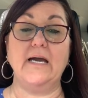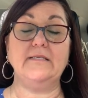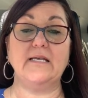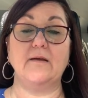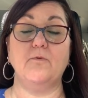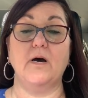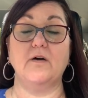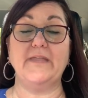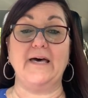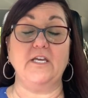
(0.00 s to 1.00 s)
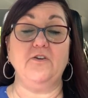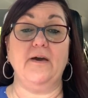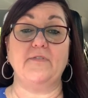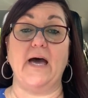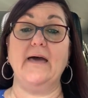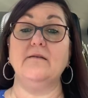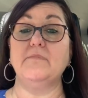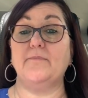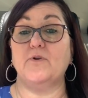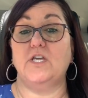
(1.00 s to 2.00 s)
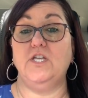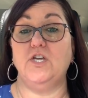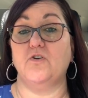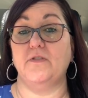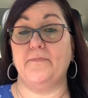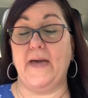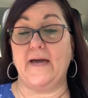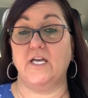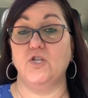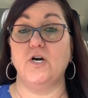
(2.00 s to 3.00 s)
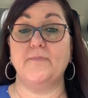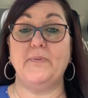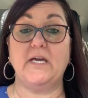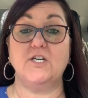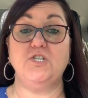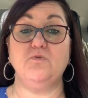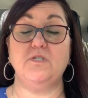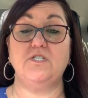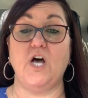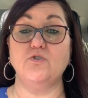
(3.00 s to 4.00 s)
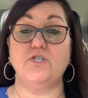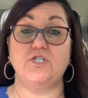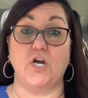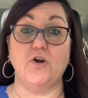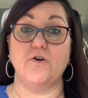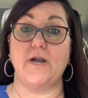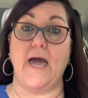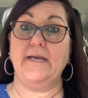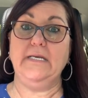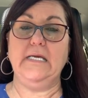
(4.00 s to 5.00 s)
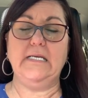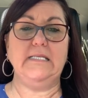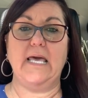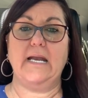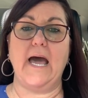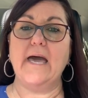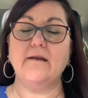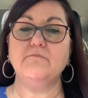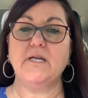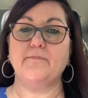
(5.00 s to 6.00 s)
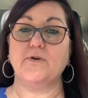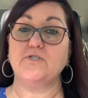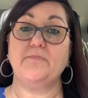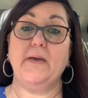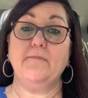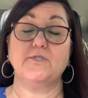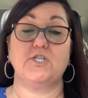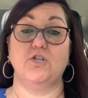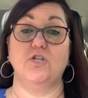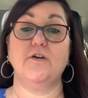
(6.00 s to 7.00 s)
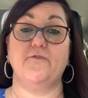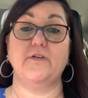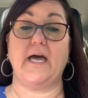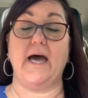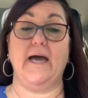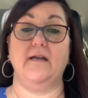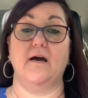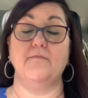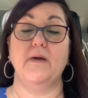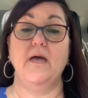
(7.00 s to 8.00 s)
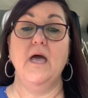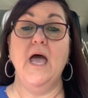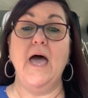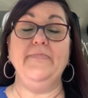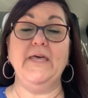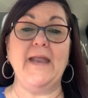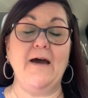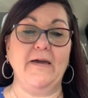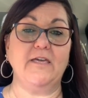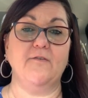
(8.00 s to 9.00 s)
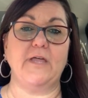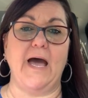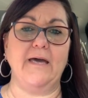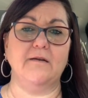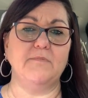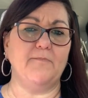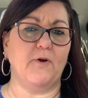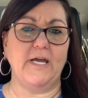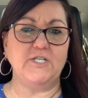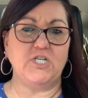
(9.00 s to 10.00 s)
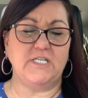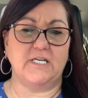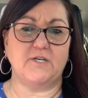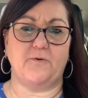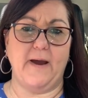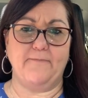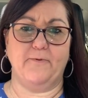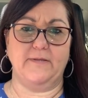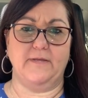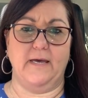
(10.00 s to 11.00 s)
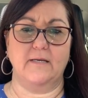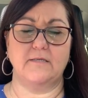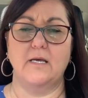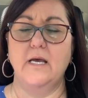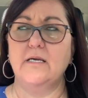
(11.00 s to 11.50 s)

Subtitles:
I said, well, now that you have the item number, can you go in the back and look? Because she was so stern on needing that item number to be able to look for the item. And then now I give her the item number and she does crap with it.